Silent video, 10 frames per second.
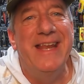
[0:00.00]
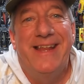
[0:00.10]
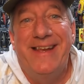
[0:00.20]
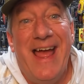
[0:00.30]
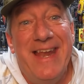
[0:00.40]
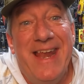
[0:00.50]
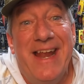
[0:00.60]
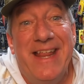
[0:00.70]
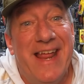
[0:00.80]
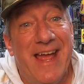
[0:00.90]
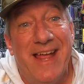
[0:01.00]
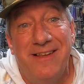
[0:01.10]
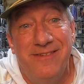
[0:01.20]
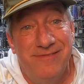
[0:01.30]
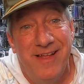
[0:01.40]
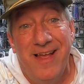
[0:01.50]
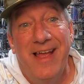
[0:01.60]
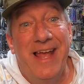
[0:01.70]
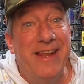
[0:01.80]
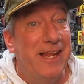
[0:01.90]
$9.99.
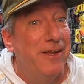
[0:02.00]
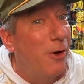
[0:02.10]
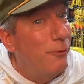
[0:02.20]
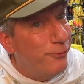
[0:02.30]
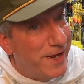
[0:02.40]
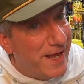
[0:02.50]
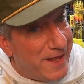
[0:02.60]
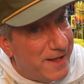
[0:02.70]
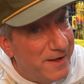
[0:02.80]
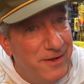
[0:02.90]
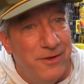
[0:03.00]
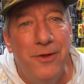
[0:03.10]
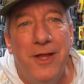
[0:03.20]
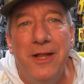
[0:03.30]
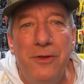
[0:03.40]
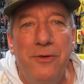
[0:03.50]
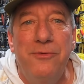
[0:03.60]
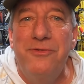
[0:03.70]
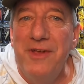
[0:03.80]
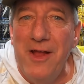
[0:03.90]
And then don't forget, you can
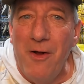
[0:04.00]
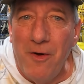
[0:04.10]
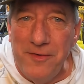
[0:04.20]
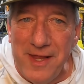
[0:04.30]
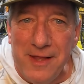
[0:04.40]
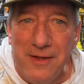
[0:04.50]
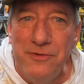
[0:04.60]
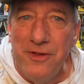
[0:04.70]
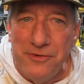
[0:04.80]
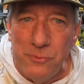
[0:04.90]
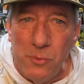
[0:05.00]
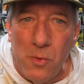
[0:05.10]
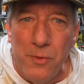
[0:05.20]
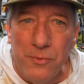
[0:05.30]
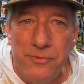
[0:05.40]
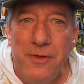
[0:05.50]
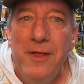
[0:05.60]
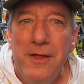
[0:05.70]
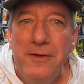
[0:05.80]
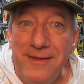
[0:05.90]
use JR10, Justin Royals
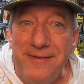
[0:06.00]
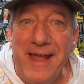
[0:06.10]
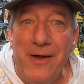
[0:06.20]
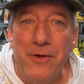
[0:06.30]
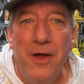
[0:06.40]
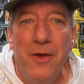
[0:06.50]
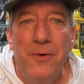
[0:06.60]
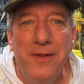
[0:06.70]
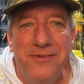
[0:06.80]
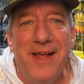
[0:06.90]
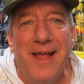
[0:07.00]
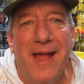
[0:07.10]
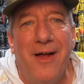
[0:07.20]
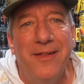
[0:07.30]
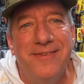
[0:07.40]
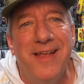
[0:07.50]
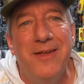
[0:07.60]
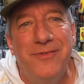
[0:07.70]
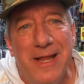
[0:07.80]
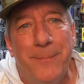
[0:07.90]
discount code at checkout and
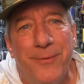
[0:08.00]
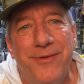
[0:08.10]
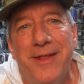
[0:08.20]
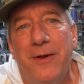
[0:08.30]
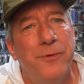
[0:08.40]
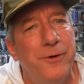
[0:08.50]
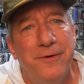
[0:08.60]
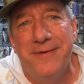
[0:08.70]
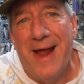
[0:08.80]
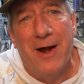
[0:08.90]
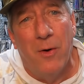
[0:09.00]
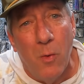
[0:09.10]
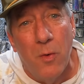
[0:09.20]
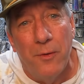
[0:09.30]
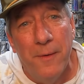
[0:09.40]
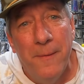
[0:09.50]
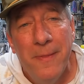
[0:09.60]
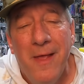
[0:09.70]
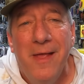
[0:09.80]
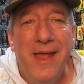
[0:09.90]
save 10% on your entire order.
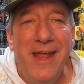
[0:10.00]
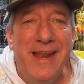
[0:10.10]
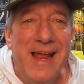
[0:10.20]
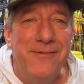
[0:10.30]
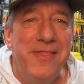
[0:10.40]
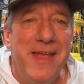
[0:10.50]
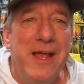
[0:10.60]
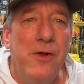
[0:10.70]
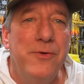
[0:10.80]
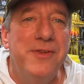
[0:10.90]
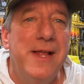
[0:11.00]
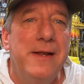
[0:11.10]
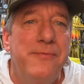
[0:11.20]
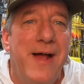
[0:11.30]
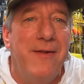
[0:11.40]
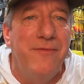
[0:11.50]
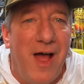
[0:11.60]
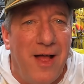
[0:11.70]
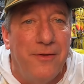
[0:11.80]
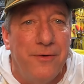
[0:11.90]
And everything over
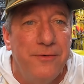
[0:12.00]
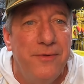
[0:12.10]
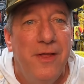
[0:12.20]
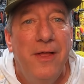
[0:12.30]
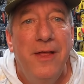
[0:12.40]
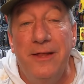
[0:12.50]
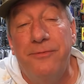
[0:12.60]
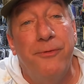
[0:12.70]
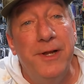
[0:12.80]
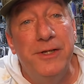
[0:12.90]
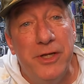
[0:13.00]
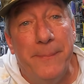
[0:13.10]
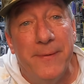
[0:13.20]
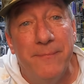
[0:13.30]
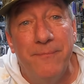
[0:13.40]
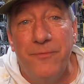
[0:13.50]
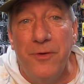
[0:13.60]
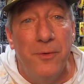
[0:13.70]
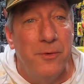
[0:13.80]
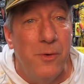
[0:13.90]
$75 is free shipping.
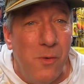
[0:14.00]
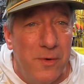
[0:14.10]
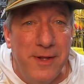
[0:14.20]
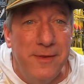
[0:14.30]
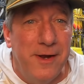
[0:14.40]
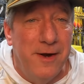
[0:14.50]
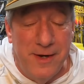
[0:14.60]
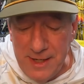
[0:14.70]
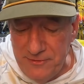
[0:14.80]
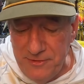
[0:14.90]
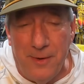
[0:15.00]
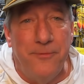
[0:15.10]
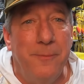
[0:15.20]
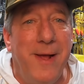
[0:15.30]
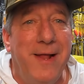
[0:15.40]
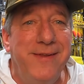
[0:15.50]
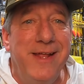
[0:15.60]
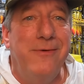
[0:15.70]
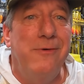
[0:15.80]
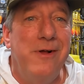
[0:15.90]
So go on in there and hit you up for about
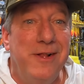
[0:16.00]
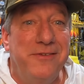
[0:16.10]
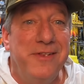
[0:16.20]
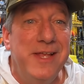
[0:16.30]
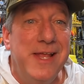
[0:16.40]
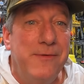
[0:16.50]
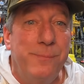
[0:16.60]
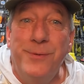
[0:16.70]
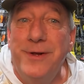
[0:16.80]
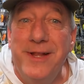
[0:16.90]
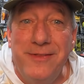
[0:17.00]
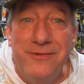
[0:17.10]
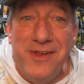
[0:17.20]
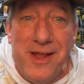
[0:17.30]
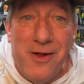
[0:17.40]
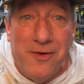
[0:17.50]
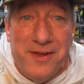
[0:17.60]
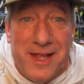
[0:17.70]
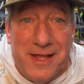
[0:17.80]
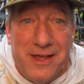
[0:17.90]
10 rod sleeves, put in the
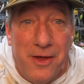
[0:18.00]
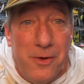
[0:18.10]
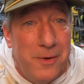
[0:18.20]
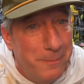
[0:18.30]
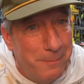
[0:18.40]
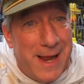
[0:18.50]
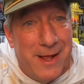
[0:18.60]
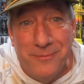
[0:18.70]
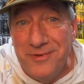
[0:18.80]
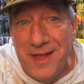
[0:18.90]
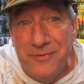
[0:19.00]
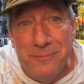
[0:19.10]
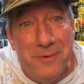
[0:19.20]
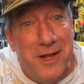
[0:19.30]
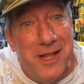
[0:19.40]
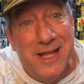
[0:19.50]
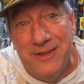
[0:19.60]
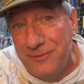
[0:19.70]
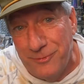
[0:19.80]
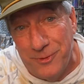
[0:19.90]
JR10 code, and bam, save some money and get
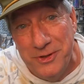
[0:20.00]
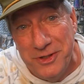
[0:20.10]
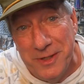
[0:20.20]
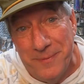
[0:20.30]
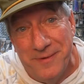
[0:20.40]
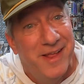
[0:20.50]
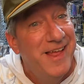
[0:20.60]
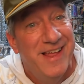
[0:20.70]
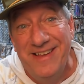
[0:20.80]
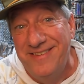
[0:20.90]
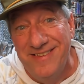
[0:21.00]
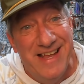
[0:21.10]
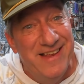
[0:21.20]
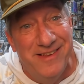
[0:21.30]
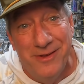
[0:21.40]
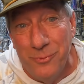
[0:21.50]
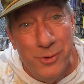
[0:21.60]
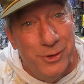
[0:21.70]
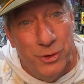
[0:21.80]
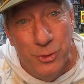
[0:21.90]
some free shipping. It's as easy as
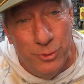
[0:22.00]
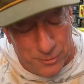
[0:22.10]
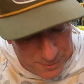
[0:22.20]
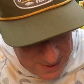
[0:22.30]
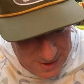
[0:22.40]
1, 2, 3,